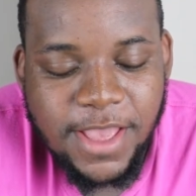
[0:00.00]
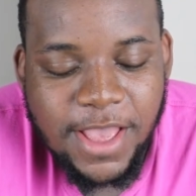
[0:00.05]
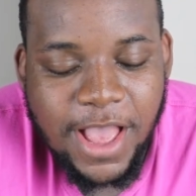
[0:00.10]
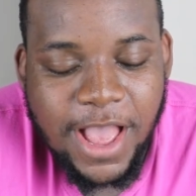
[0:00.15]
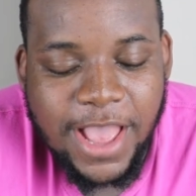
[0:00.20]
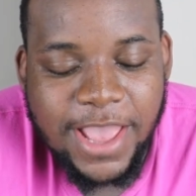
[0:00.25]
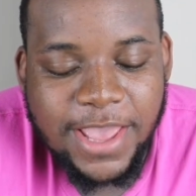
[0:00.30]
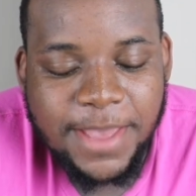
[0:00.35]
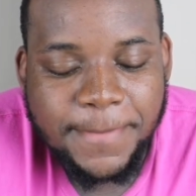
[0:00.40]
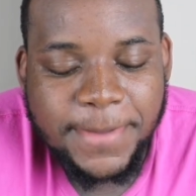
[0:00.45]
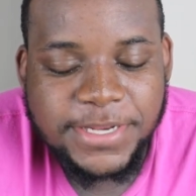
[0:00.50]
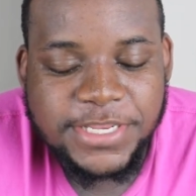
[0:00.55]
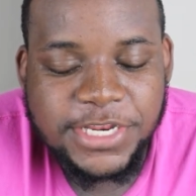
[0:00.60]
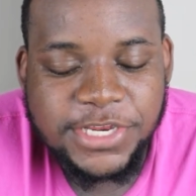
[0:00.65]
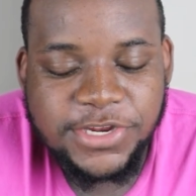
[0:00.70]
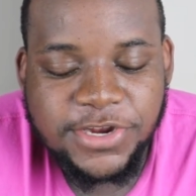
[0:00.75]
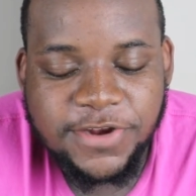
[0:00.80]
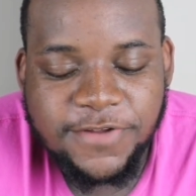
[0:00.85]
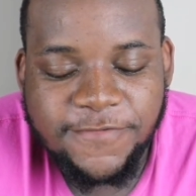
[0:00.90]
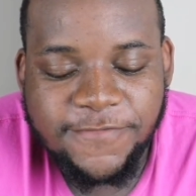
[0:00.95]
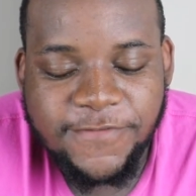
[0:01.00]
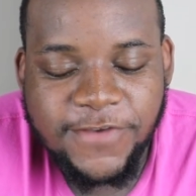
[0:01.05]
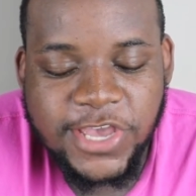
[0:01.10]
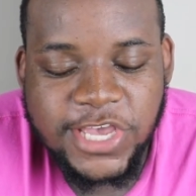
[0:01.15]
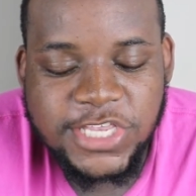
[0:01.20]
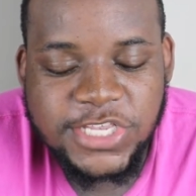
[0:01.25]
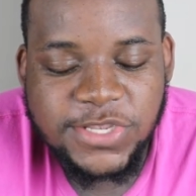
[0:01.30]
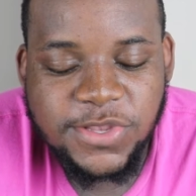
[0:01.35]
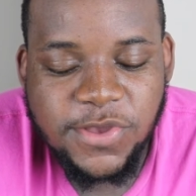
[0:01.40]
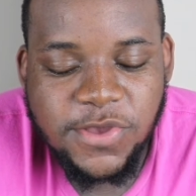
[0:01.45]
I hit my teacher in the
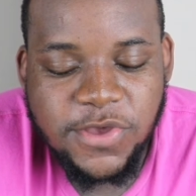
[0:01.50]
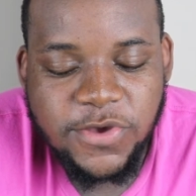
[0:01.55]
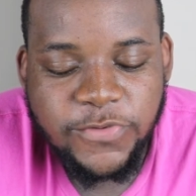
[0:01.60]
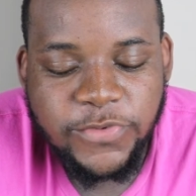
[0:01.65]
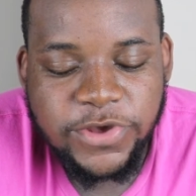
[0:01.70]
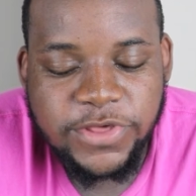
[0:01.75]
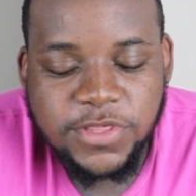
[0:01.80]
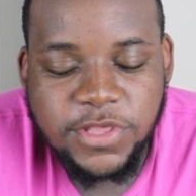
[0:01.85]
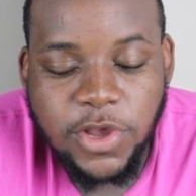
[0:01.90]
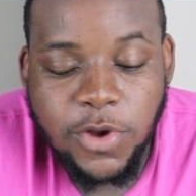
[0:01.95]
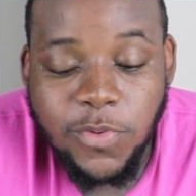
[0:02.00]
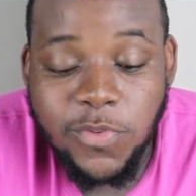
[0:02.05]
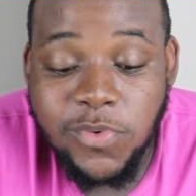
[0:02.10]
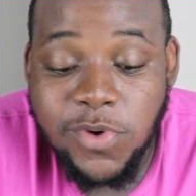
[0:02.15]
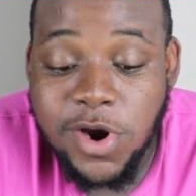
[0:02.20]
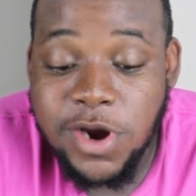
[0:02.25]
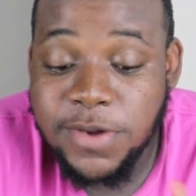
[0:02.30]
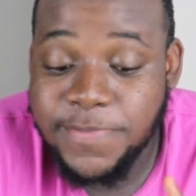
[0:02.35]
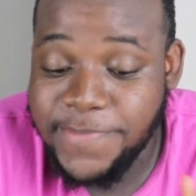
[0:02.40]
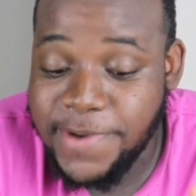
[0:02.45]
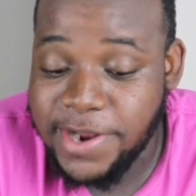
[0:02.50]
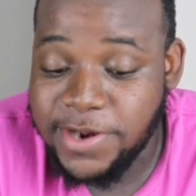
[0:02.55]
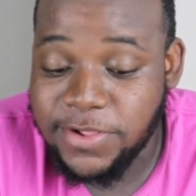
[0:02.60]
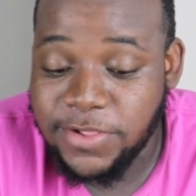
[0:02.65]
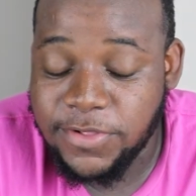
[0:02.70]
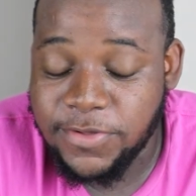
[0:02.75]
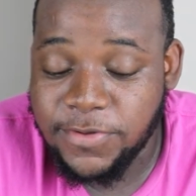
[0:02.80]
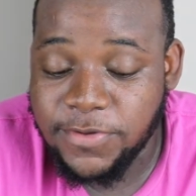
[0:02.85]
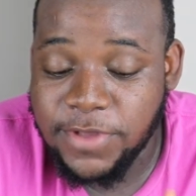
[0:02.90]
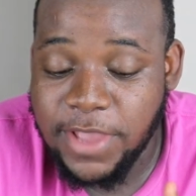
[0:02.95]
face with a water
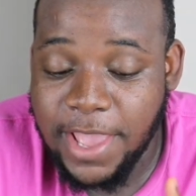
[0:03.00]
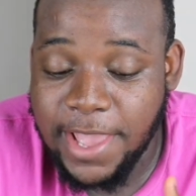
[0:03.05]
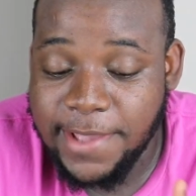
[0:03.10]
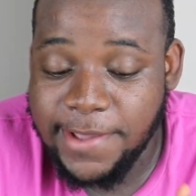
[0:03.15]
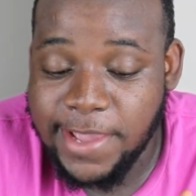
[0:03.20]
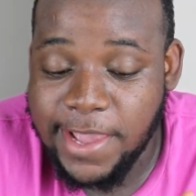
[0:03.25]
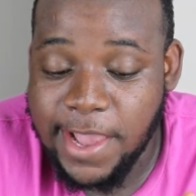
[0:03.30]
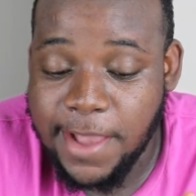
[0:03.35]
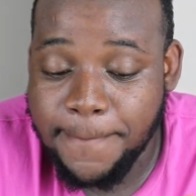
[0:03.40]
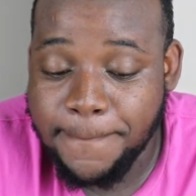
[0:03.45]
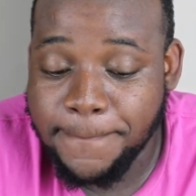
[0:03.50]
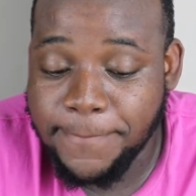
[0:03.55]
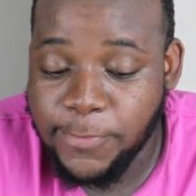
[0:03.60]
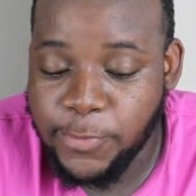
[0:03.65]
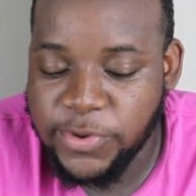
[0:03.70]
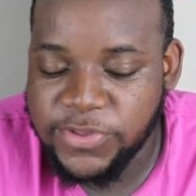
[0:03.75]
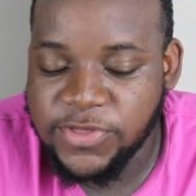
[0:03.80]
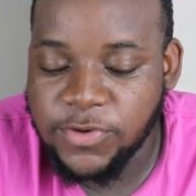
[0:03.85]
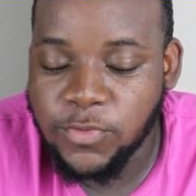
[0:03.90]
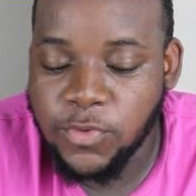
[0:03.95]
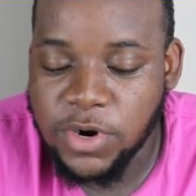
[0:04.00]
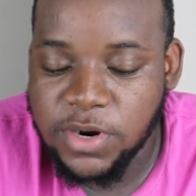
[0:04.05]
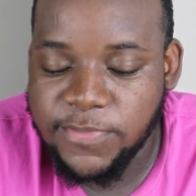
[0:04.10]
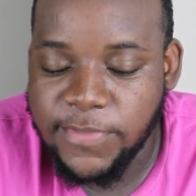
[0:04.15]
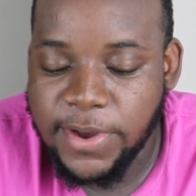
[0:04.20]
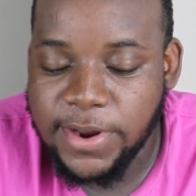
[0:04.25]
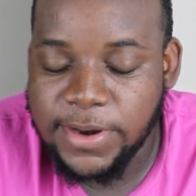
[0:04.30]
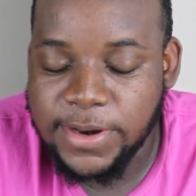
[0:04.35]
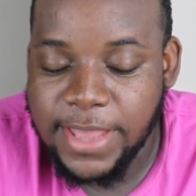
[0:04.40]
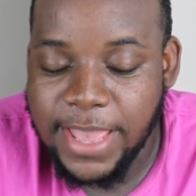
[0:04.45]
bottle. And, uh, with a water
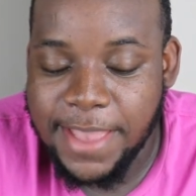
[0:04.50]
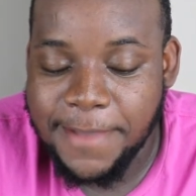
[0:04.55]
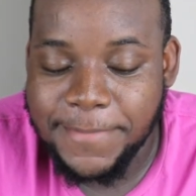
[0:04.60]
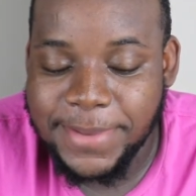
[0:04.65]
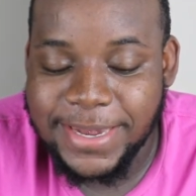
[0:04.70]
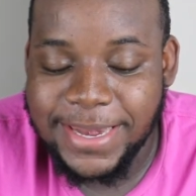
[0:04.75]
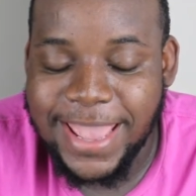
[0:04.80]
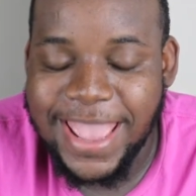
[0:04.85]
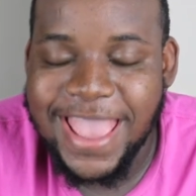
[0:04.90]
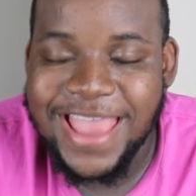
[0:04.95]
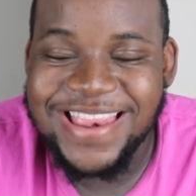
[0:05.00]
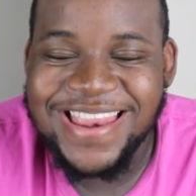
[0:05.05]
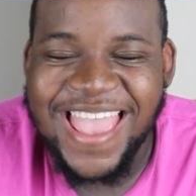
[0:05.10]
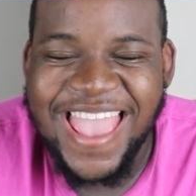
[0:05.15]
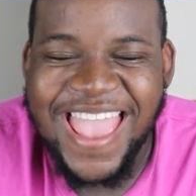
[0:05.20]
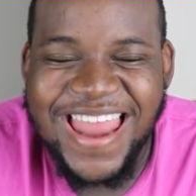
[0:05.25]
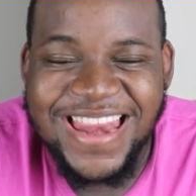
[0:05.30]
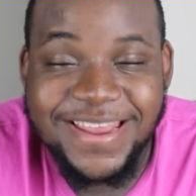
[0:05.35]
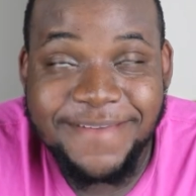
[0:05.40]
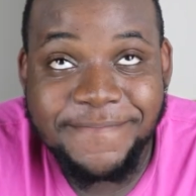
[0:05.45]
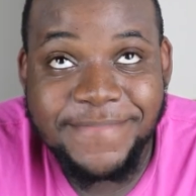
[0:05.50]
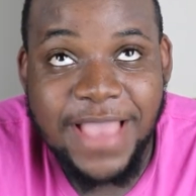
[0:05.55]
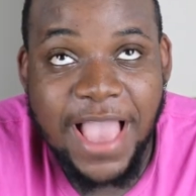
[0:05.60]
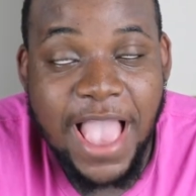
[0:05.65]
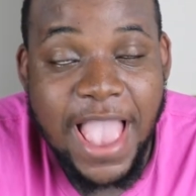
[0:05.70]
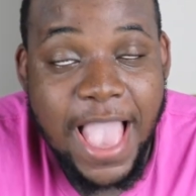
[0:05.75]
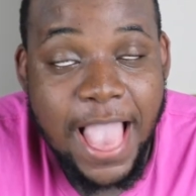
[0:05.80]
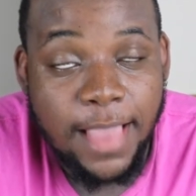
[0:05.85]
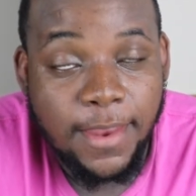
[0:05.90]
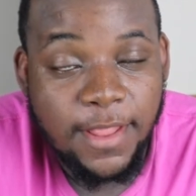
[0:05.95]
bottle. I mean, and, and, and
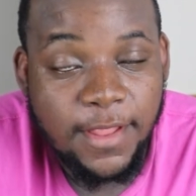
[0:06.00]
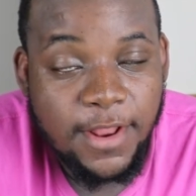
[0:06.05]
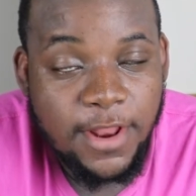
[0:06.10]
uh,